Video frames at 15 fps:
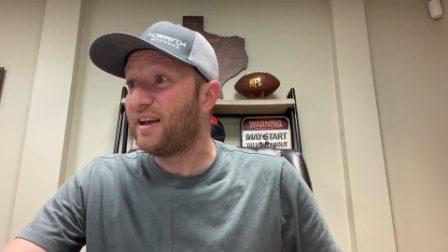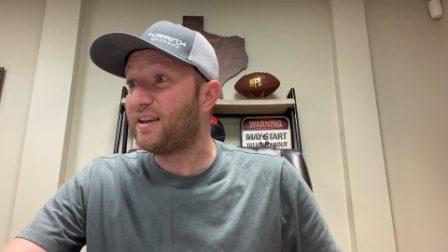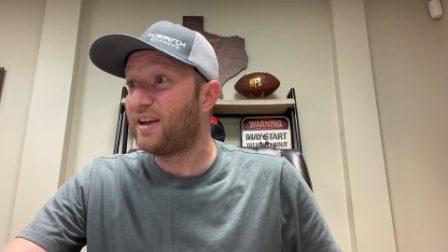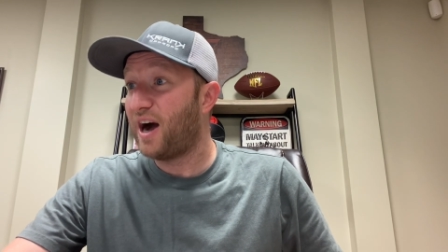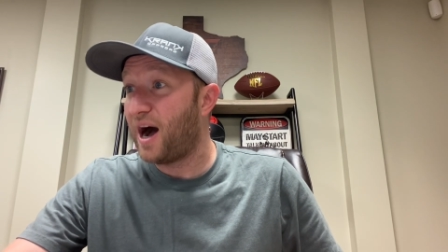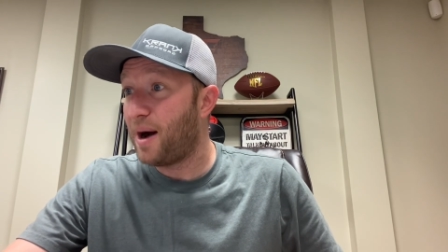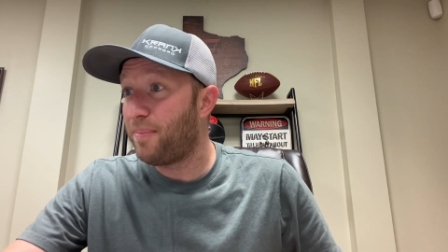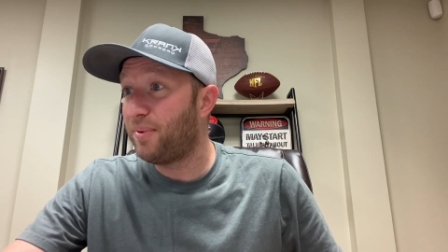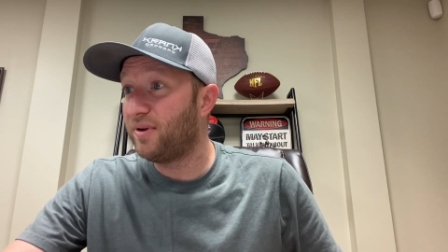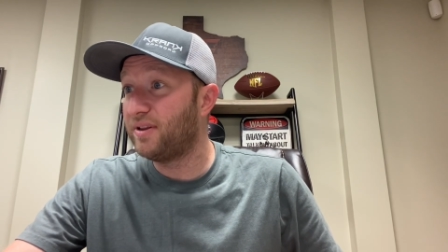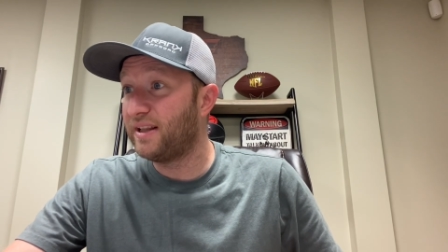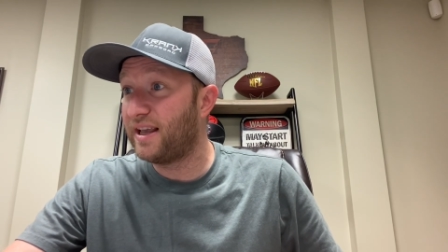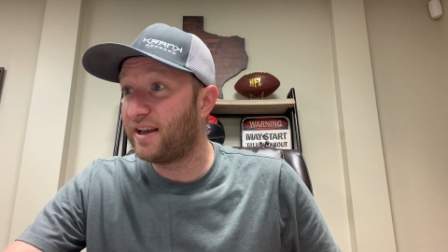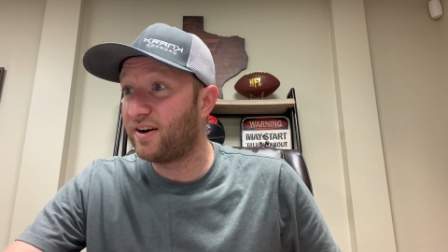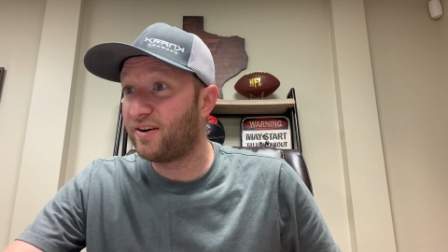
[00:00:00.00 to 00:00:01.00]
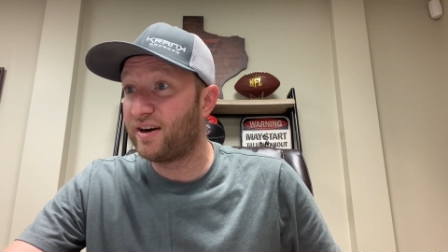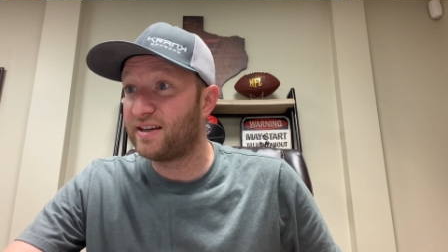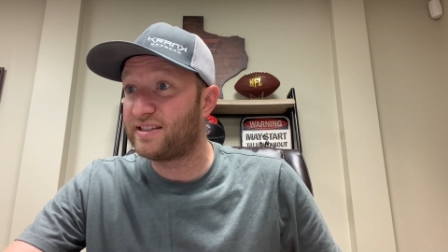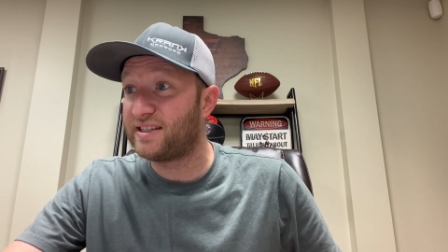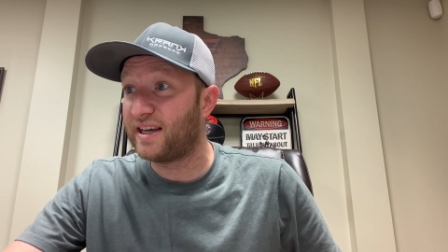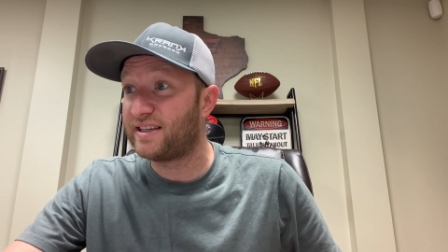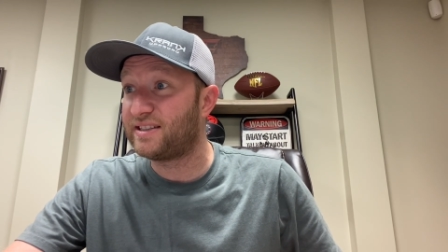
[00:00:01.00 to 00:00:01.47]
Couple lingering
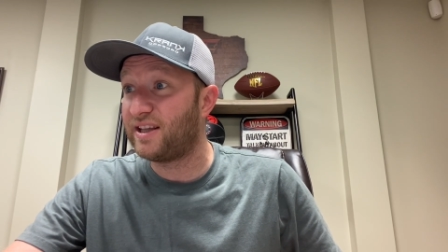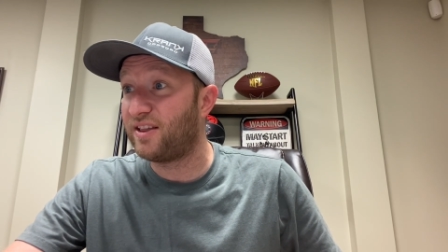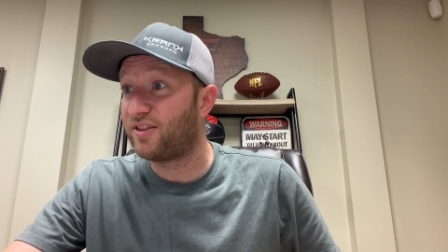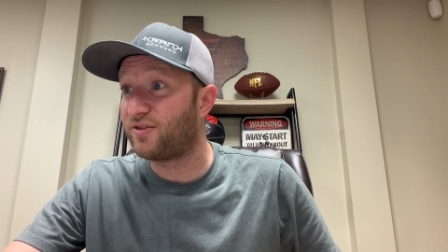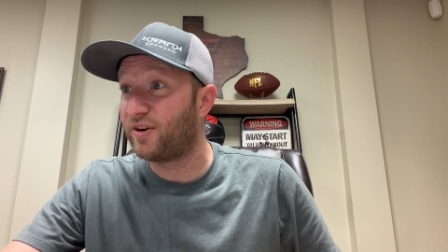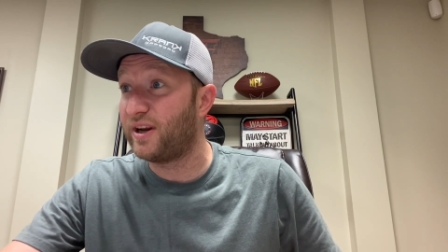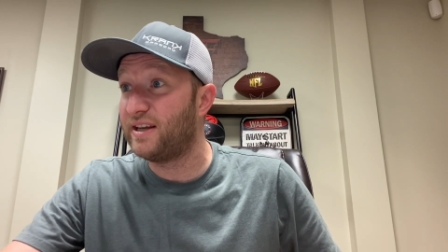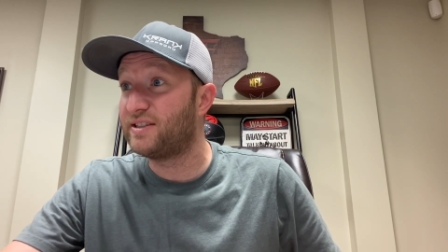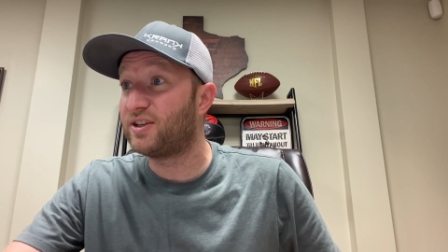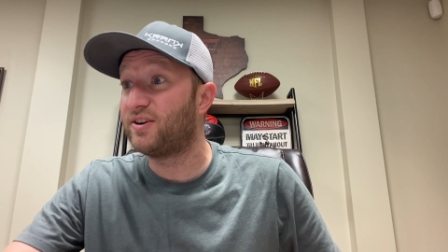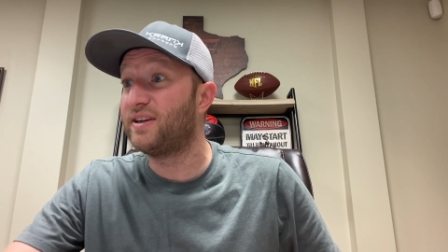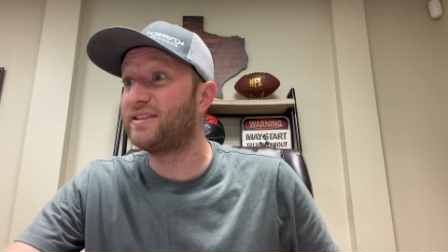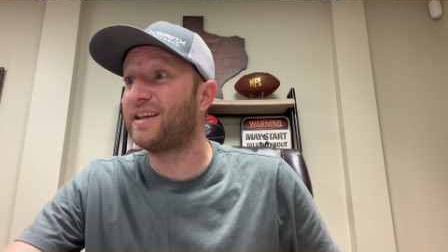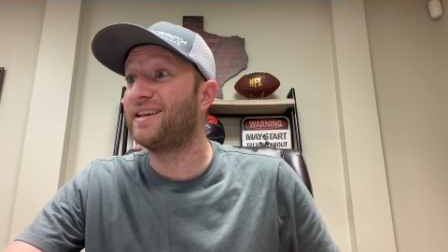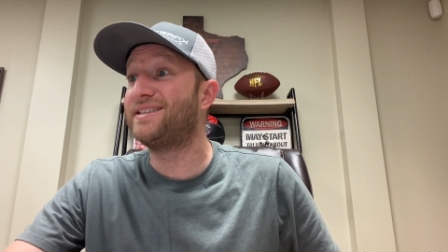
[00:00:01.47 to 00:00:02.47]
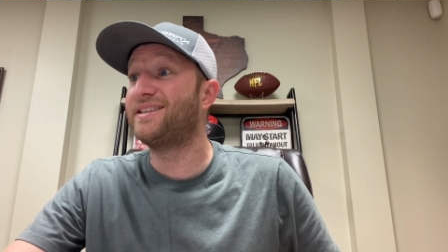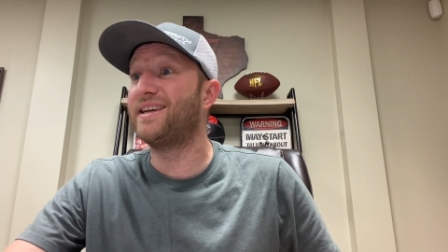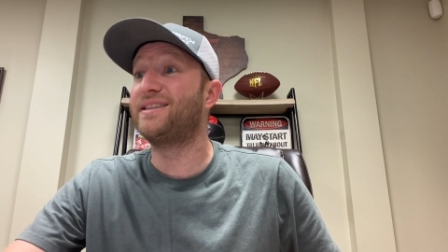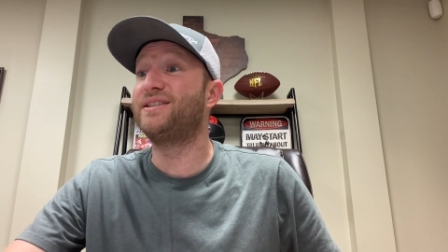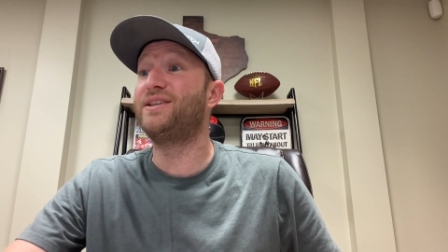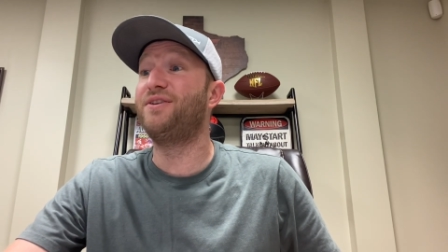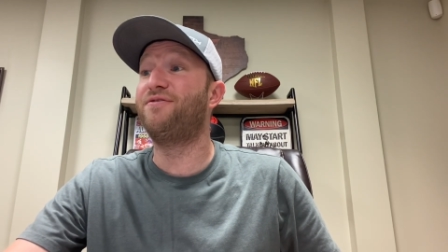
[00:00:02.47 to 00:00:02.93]
63s. There is a
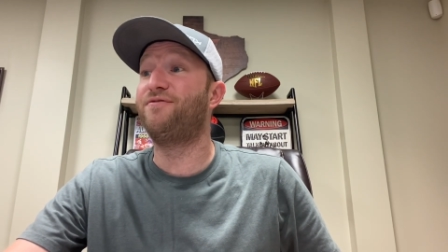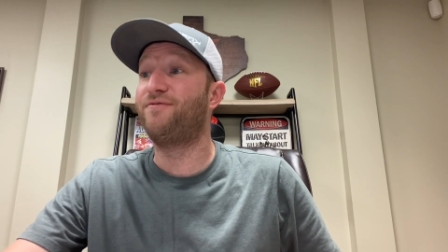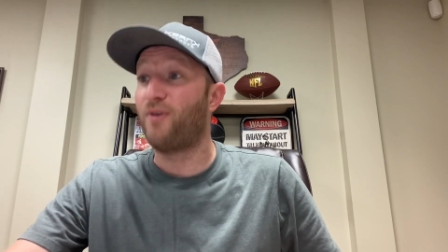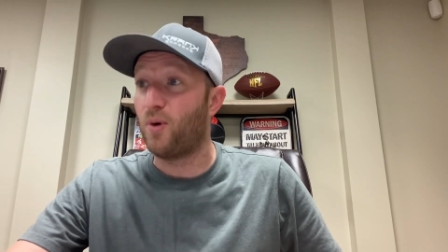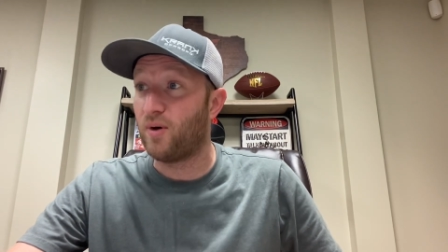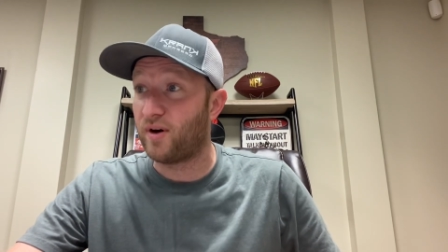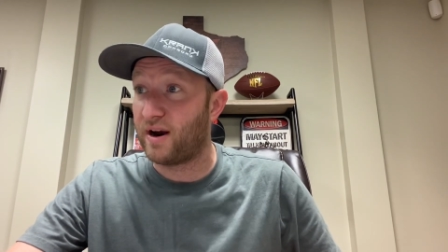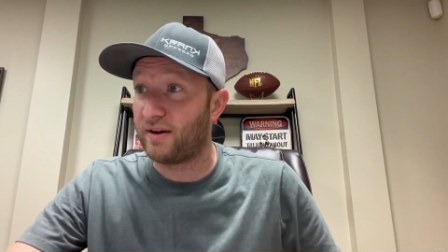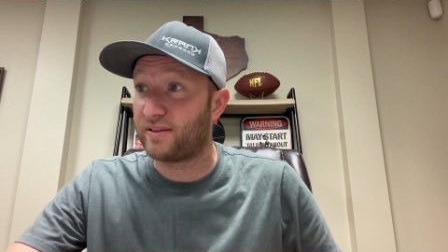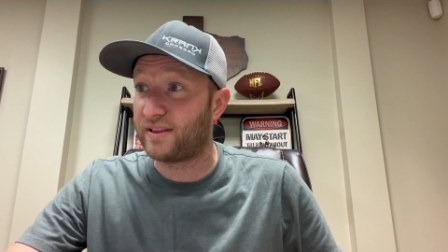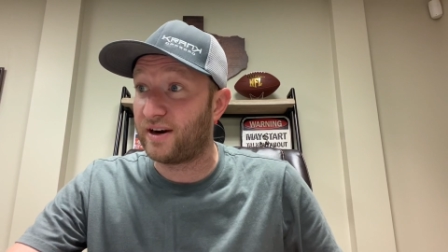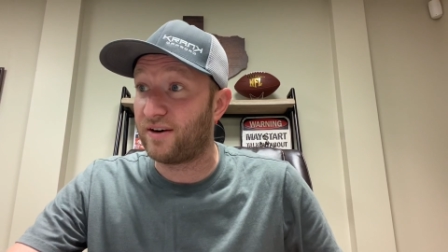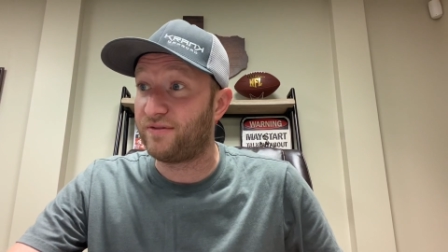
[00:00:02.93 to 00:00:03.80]
64 out there.